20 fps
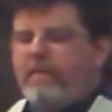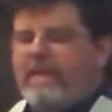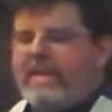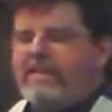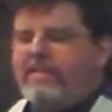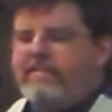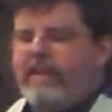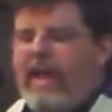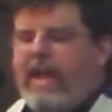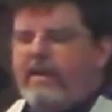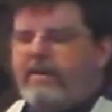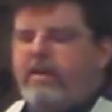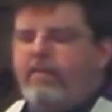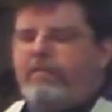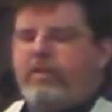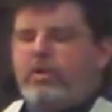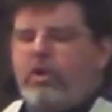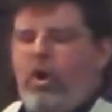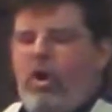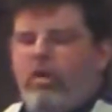the intent
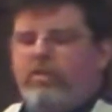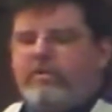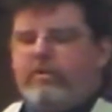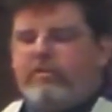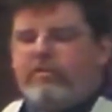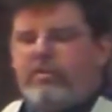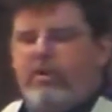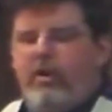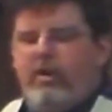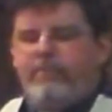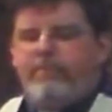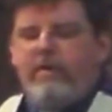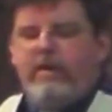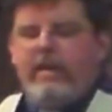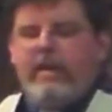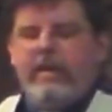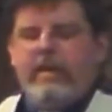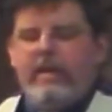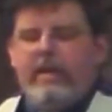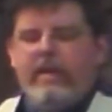of the call to
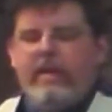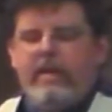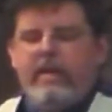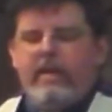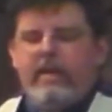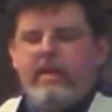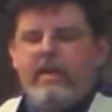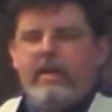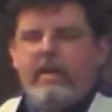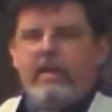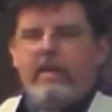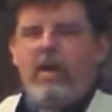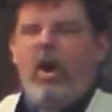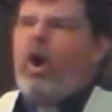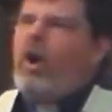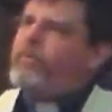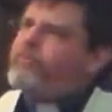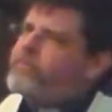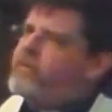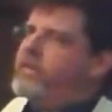serve
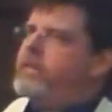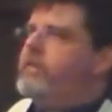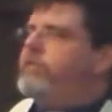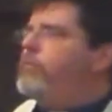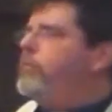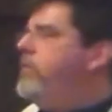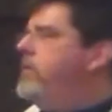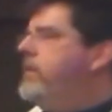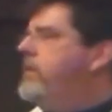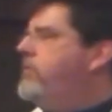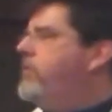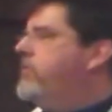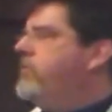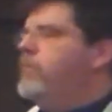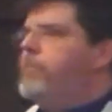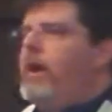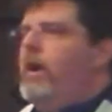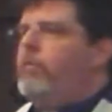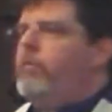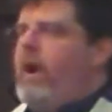often is really just
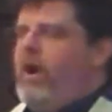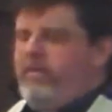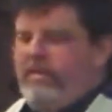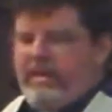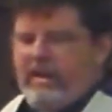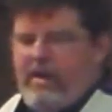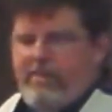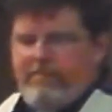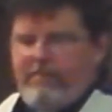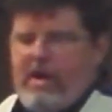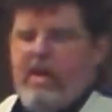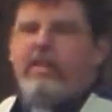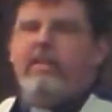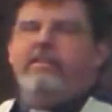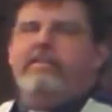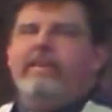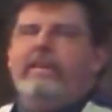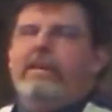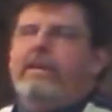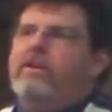about rounding up
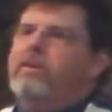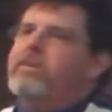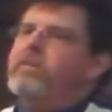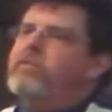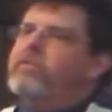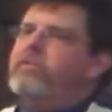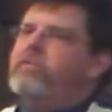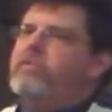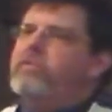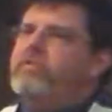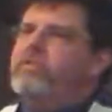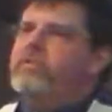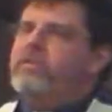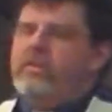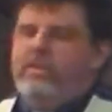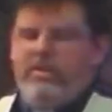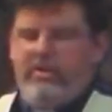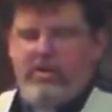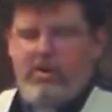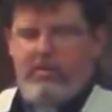volunteers.
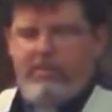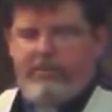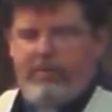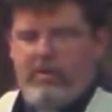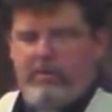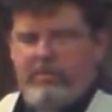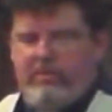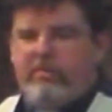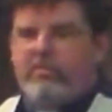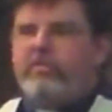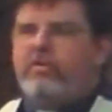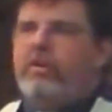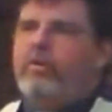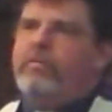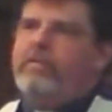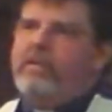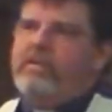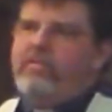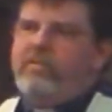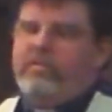Folks to
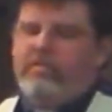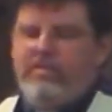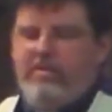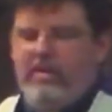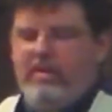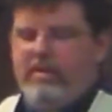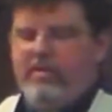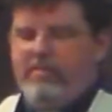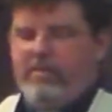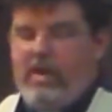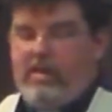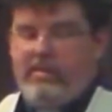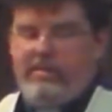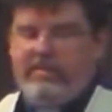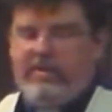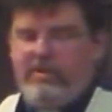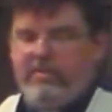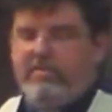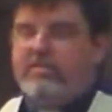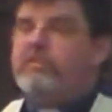serve as
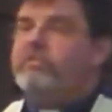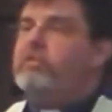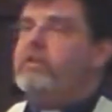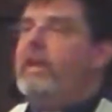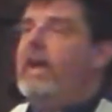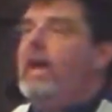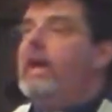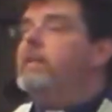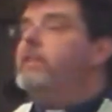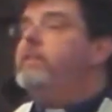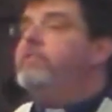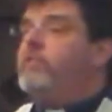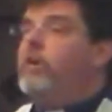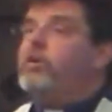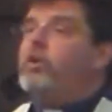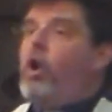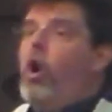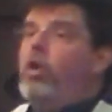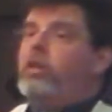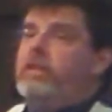volunteers at GA. At least
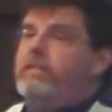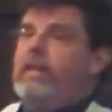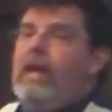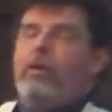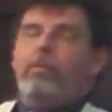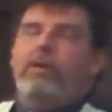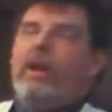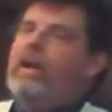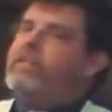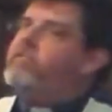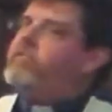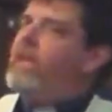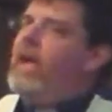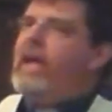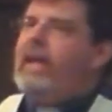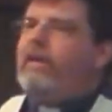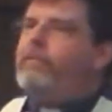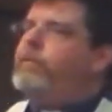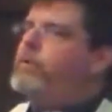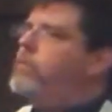they're calling that. We're not
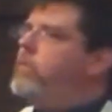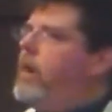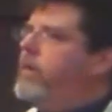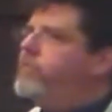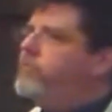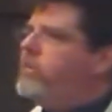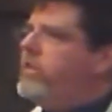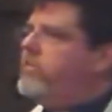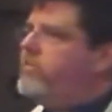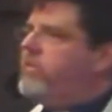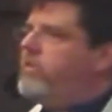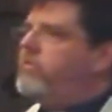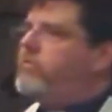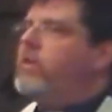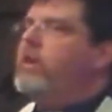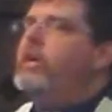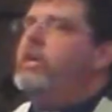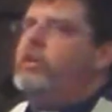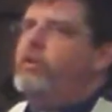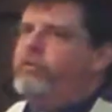saying if you love
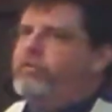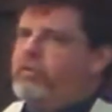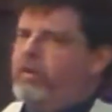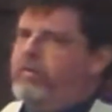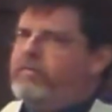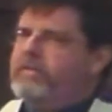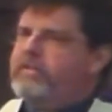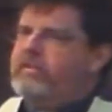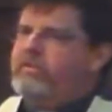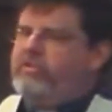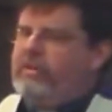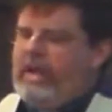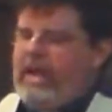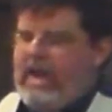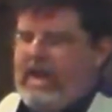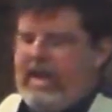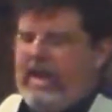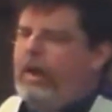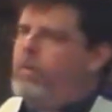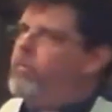Jesus, you'll serve at the
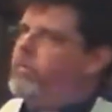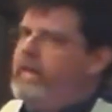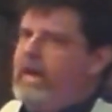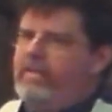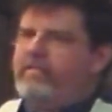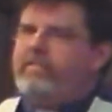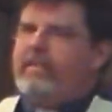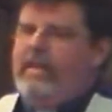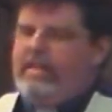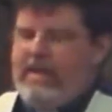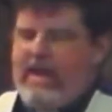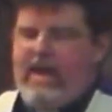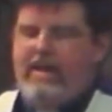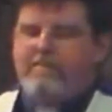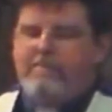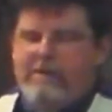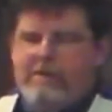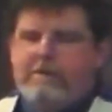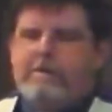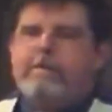GA. I will not say that.
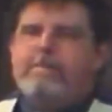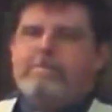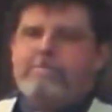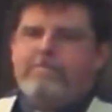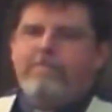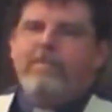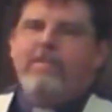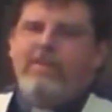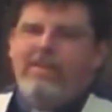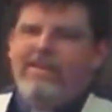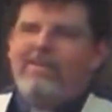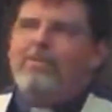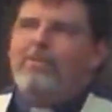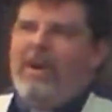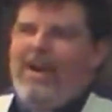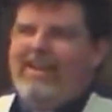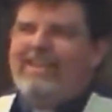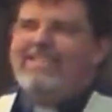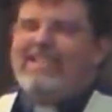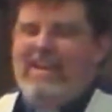
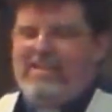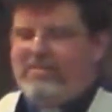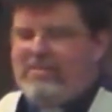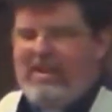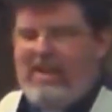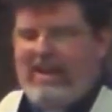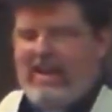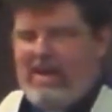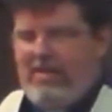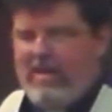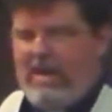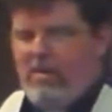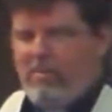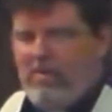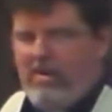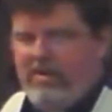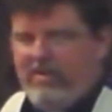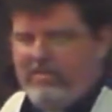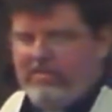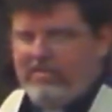Right? That's not how that
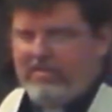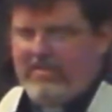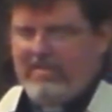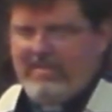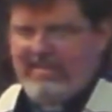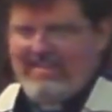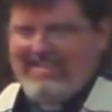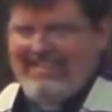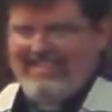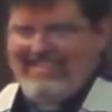works.